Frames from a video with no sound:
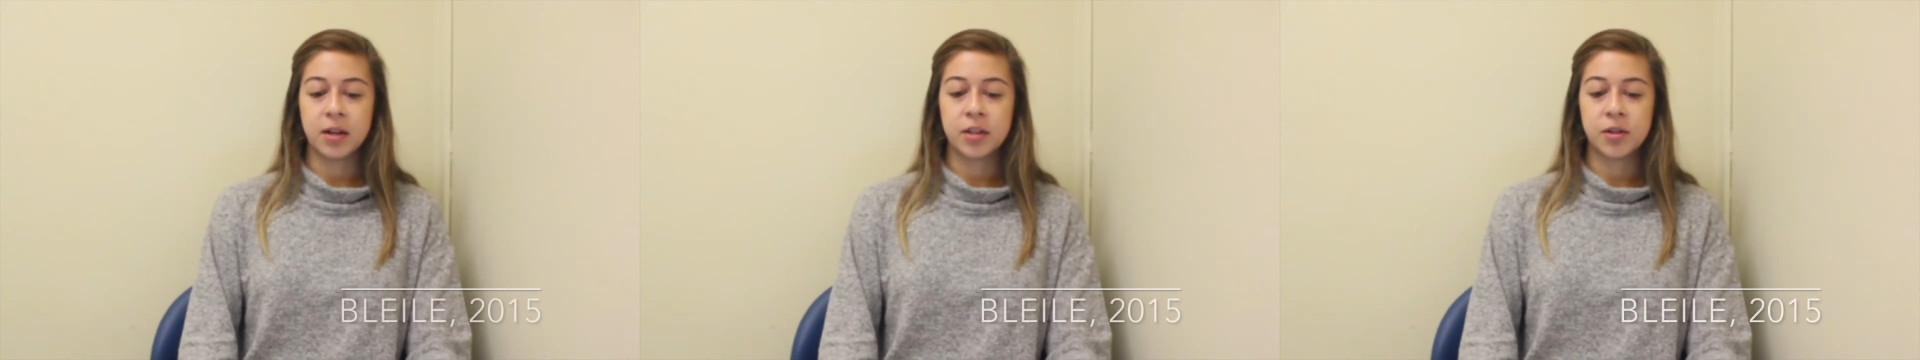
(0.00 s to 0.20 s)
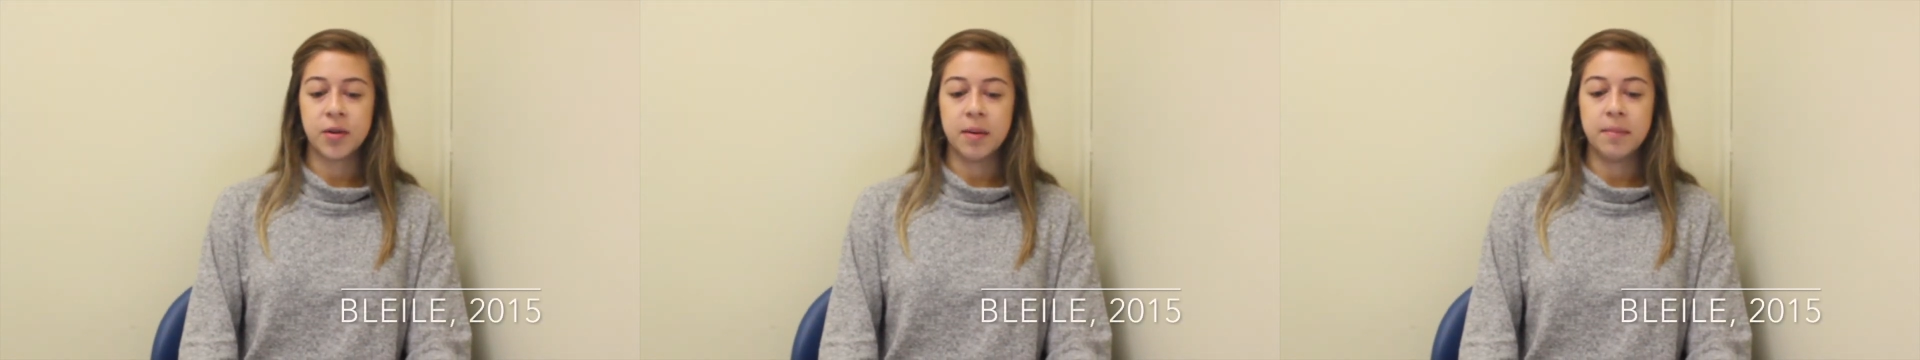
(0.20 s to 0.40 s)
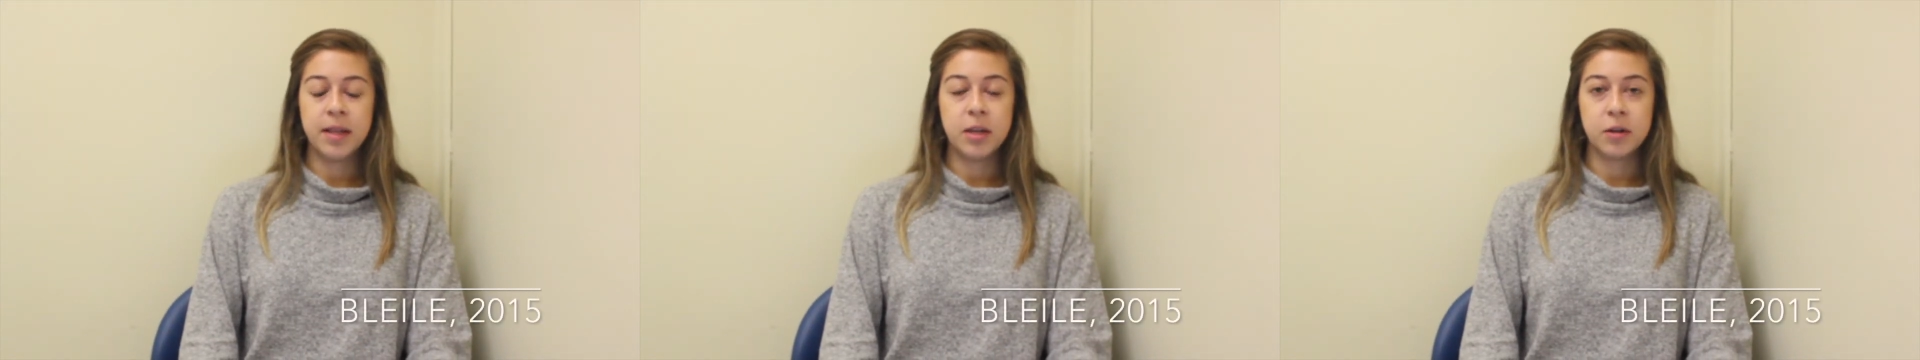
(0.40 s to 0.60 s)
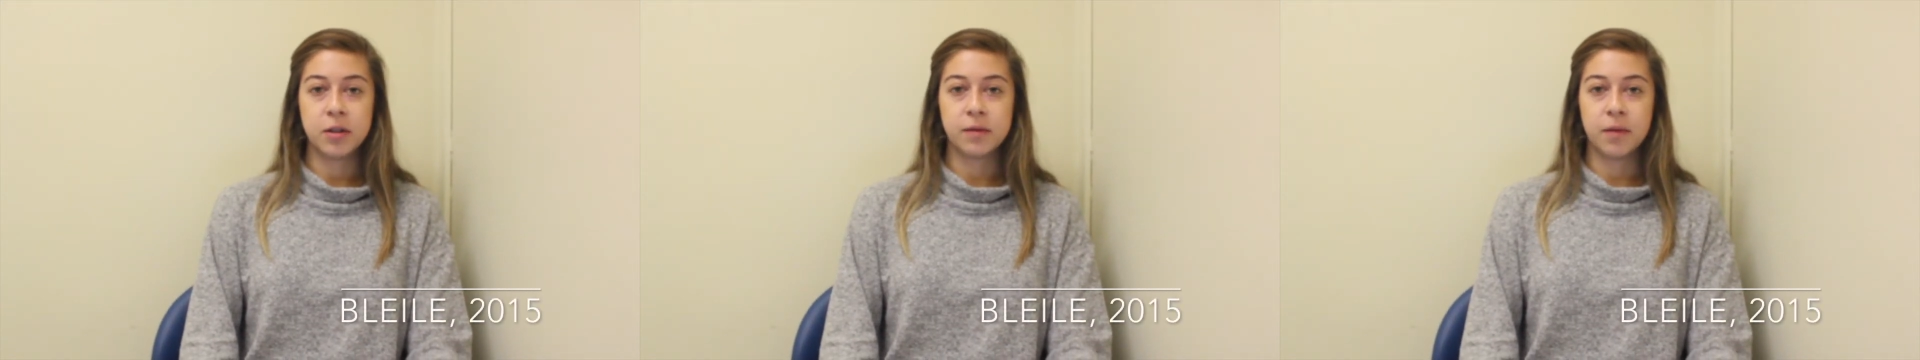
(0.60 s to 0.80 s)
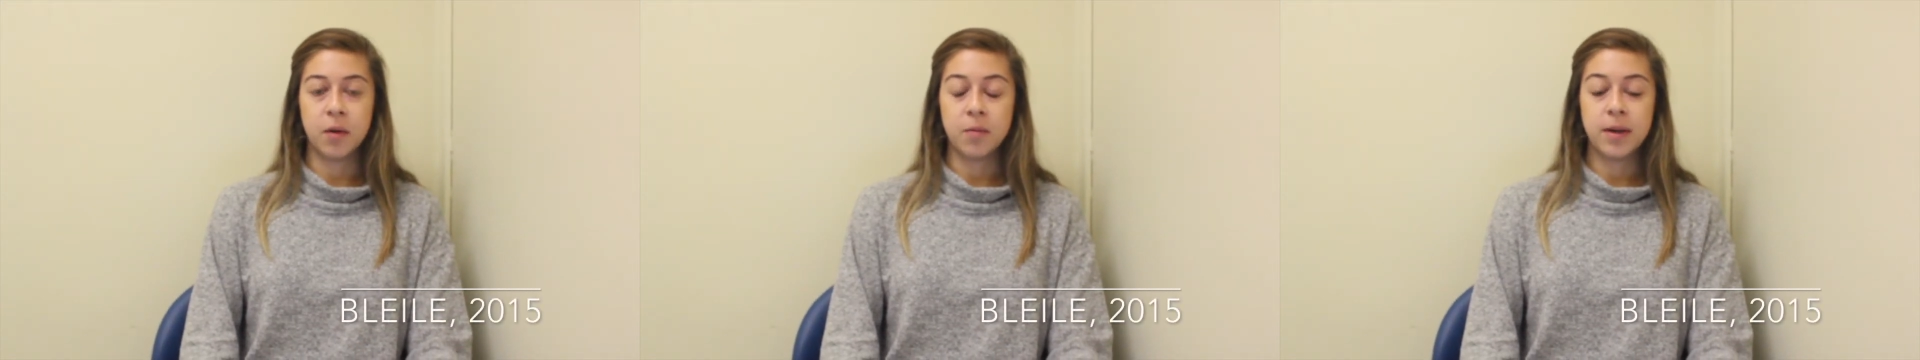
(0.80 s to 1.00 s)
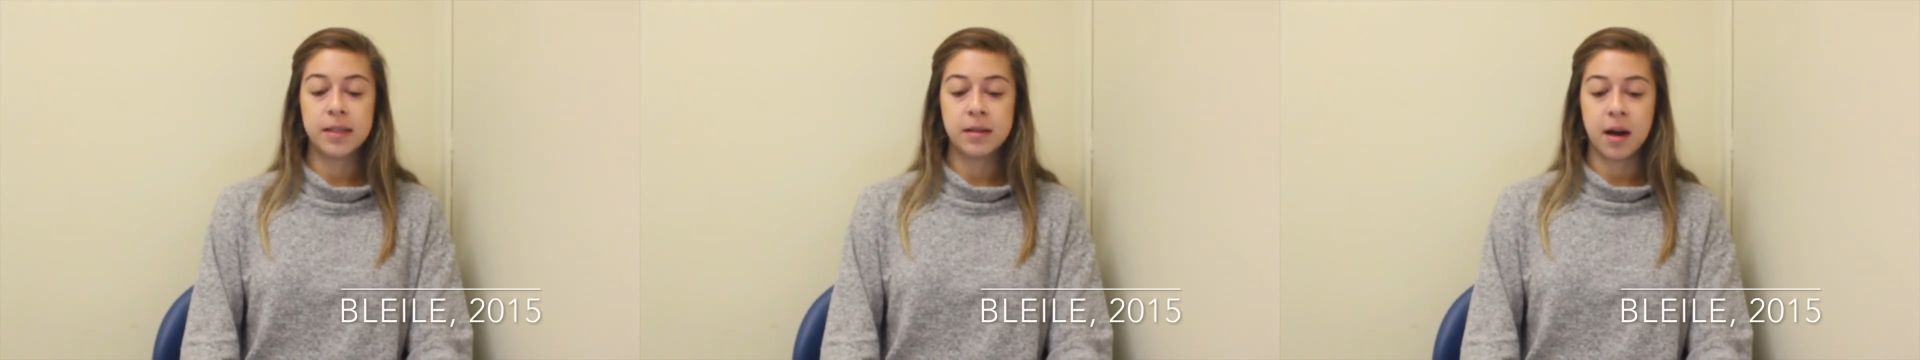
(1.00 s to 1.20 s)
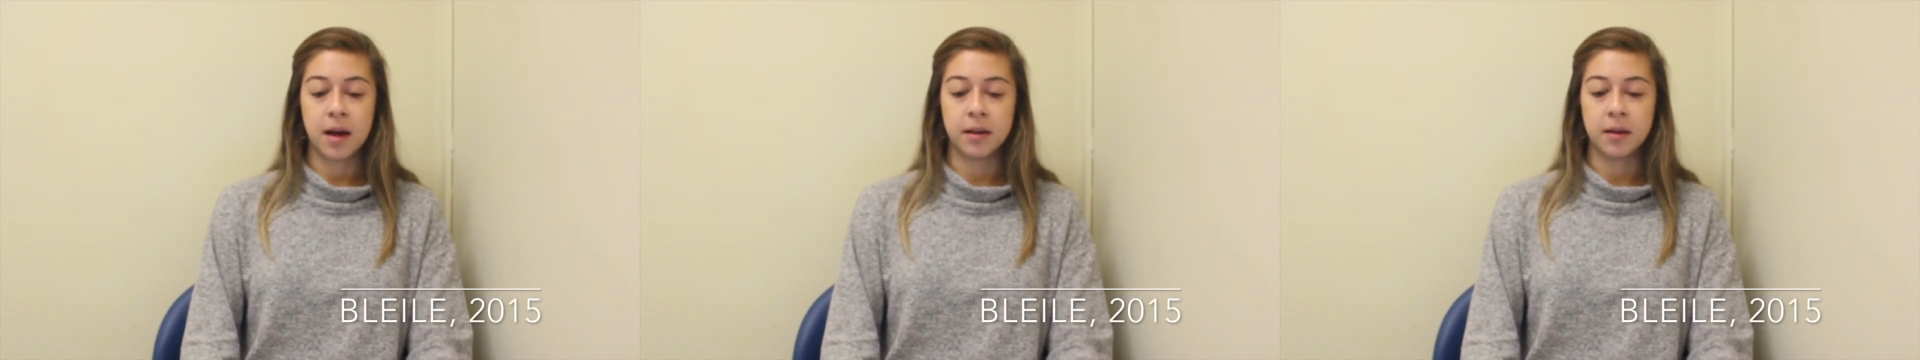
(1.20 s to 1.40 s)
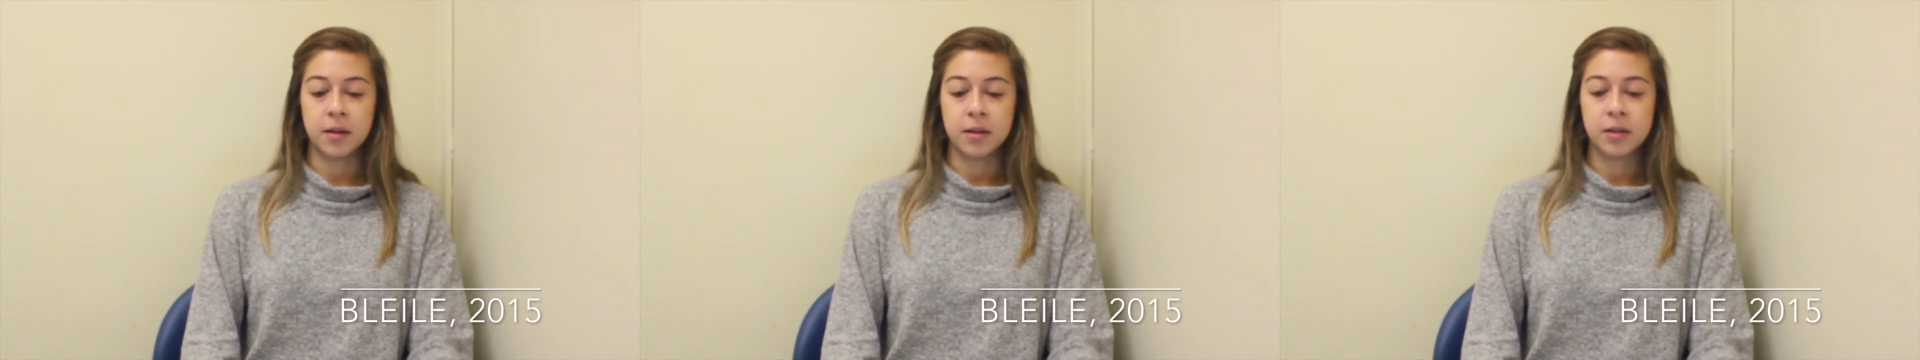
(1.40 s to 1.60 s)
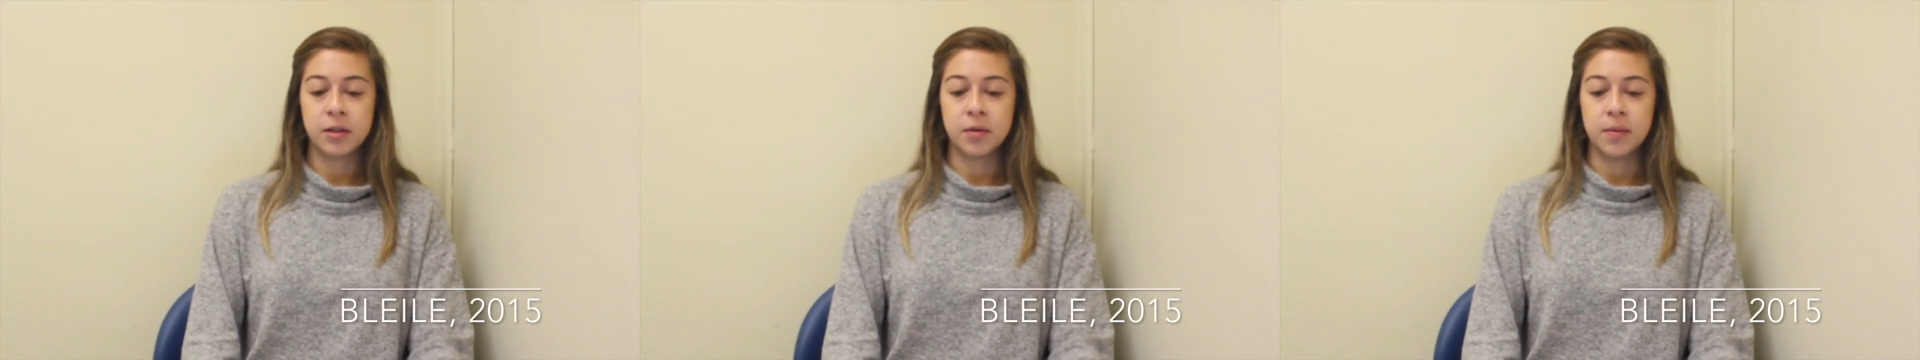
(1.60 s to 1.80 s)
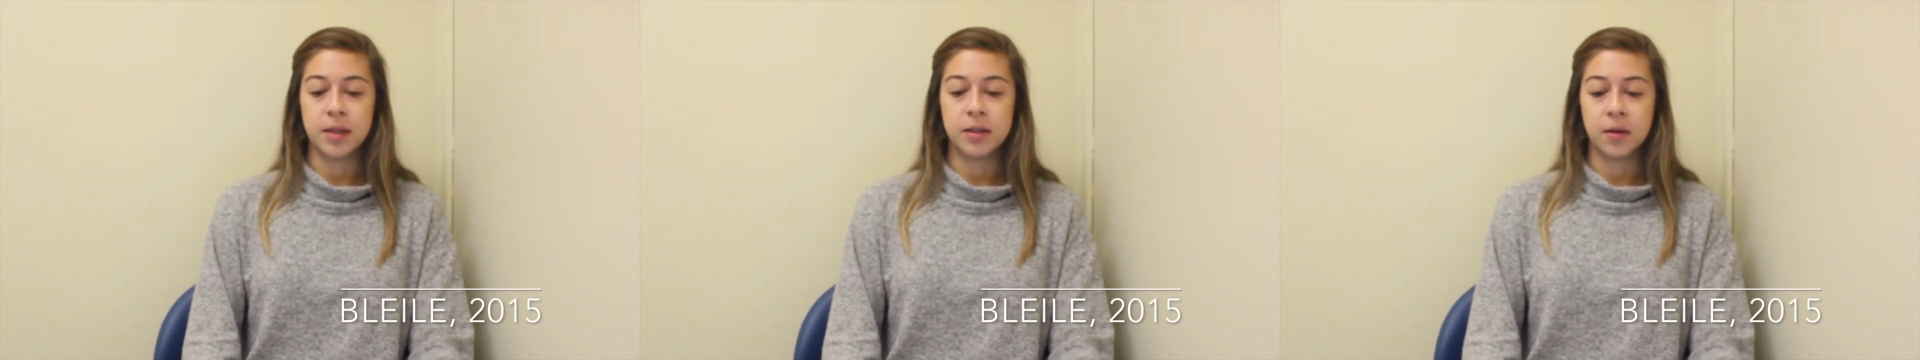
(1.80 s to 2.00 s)
extremely useful with
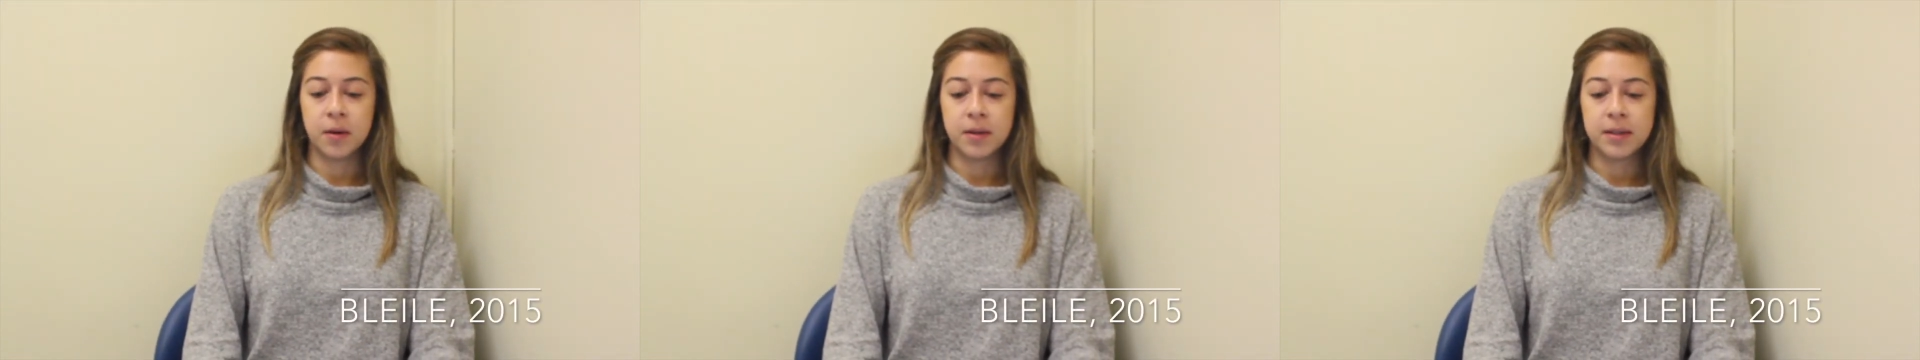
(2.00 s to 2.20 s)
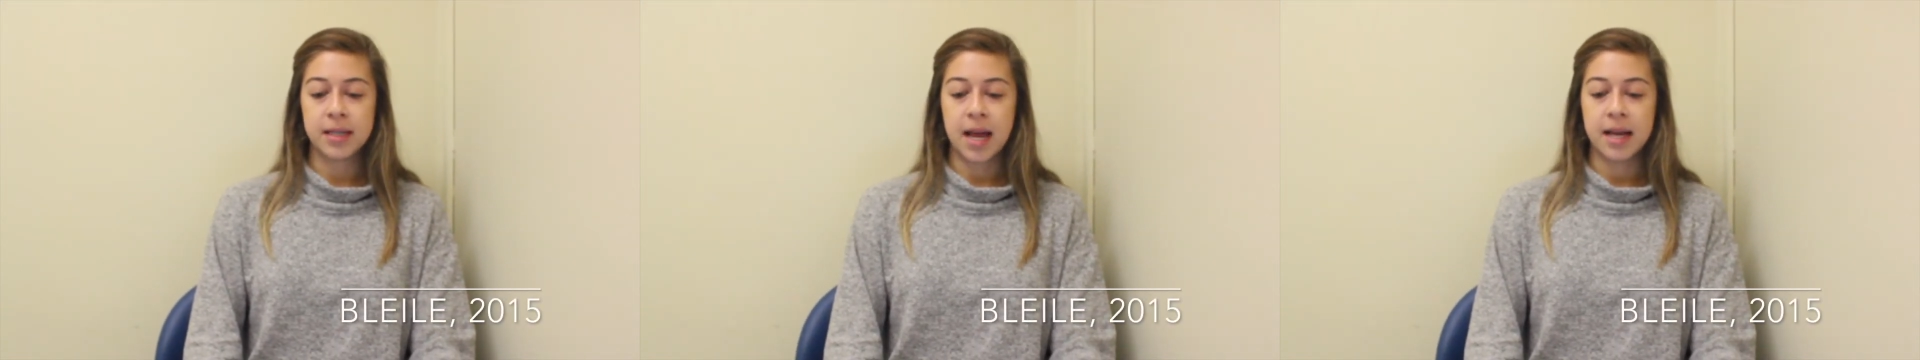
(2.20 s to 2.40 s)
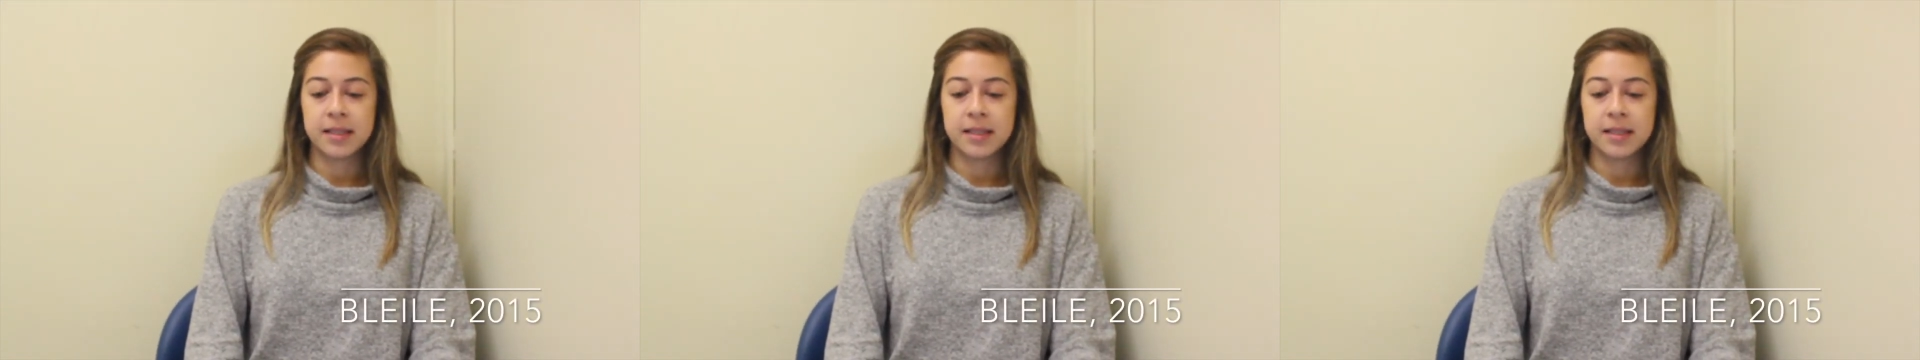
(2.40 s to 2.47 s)
toddlers through adults